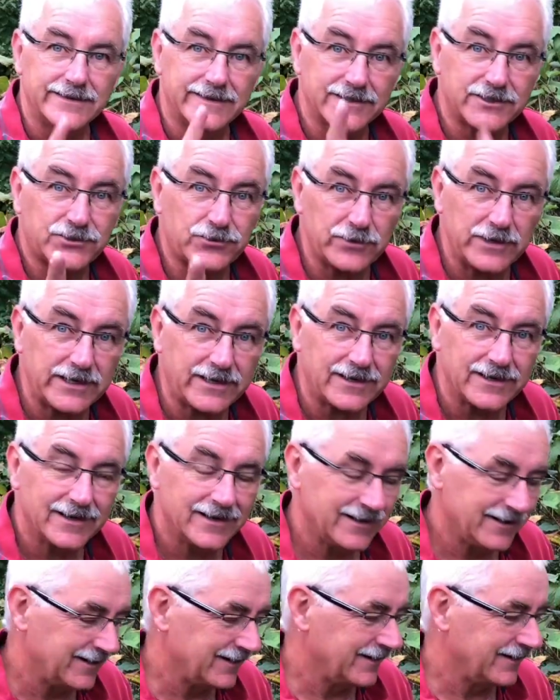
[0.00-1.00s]
This week,
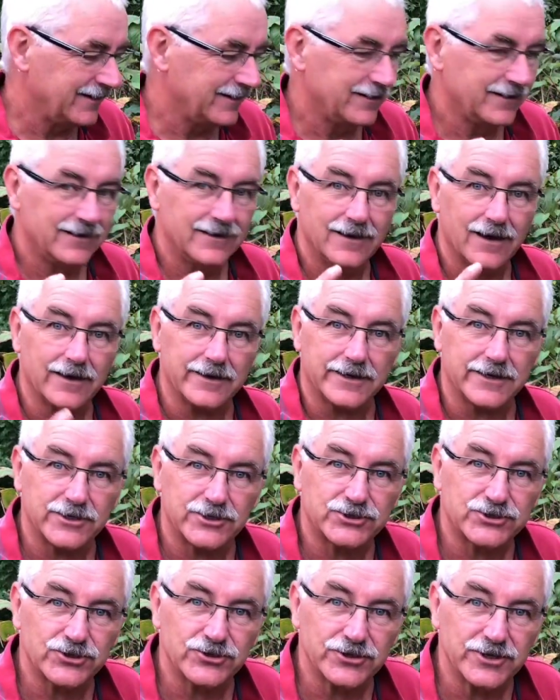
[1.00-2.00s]
I'm
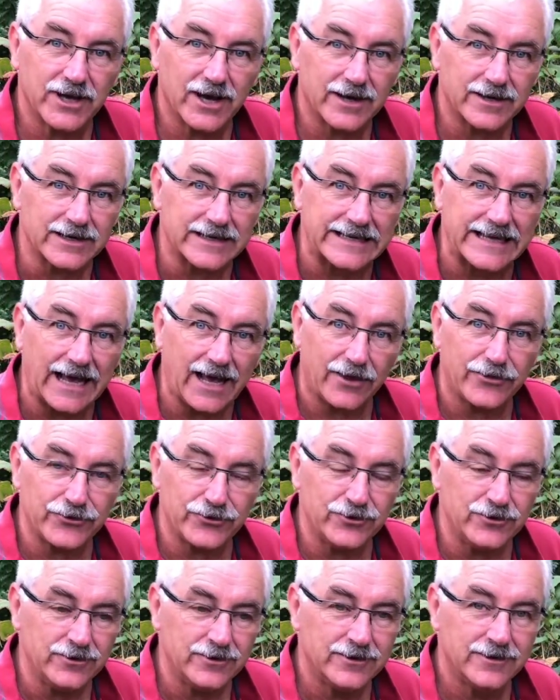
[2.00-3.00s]
gonna show you how to
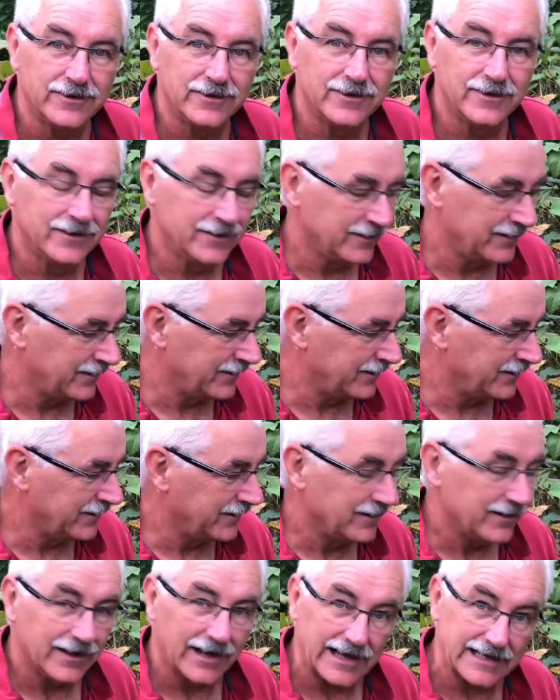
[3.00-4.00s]
gather
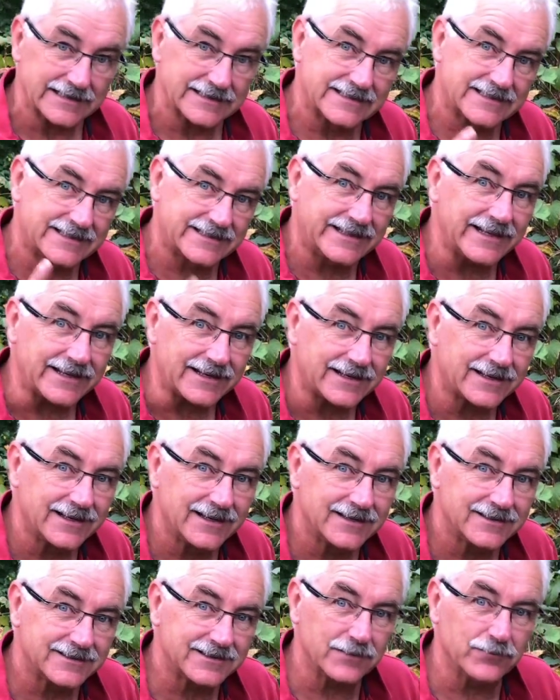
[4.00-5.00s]
and stick
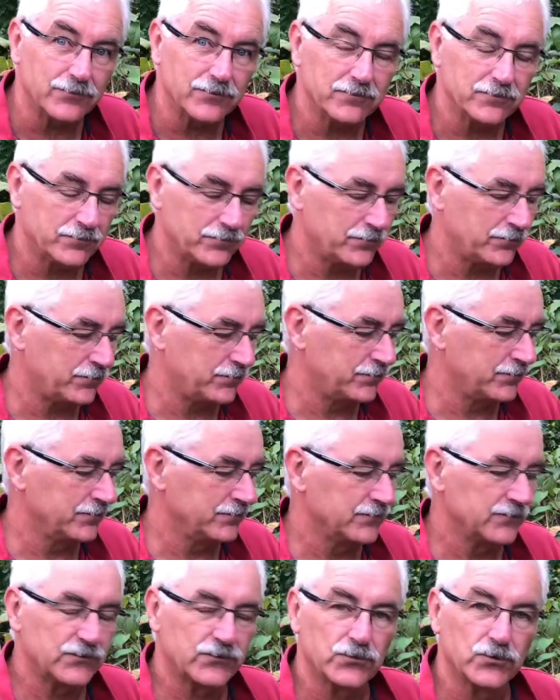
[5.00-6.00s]
some
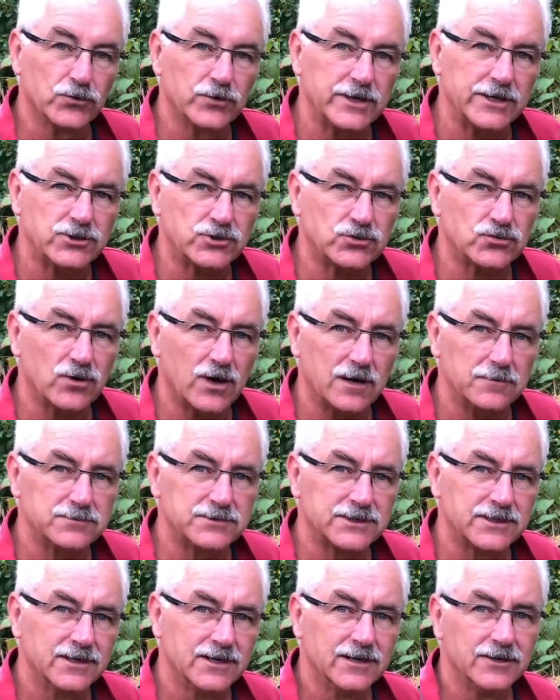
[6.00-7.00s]
fruiting
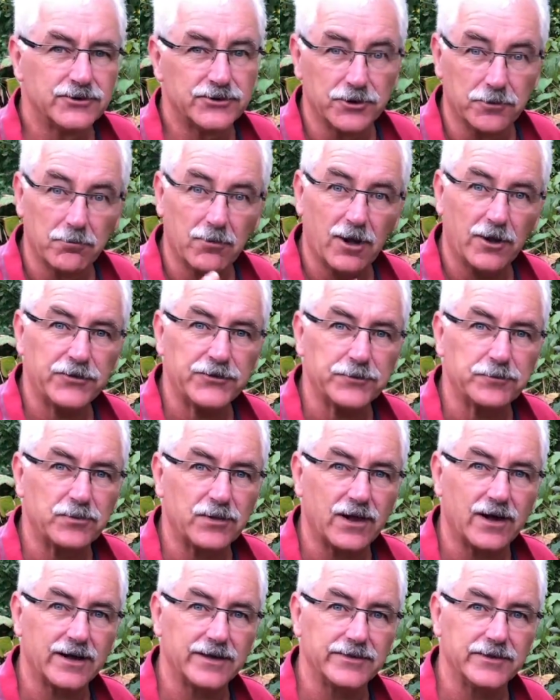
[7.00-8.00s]
shrubs to
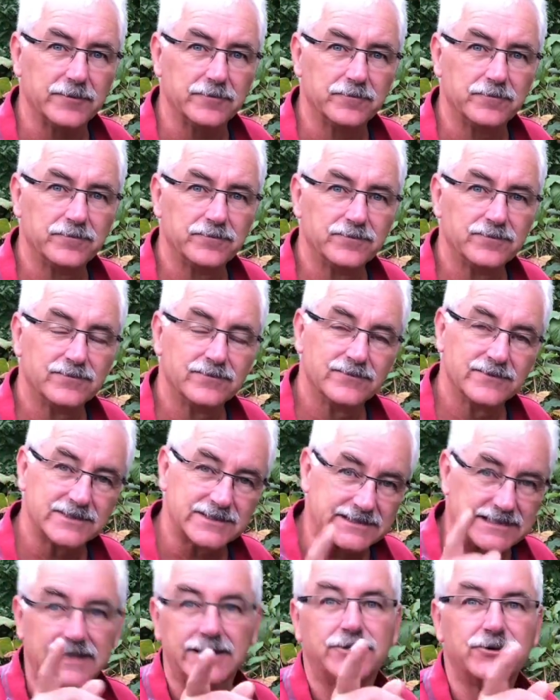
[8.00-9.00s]
multiply them.
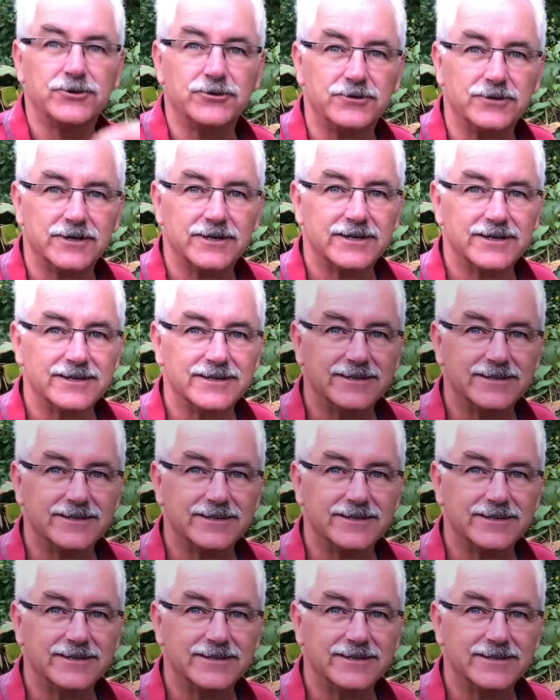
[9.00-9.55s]
Stay tuned.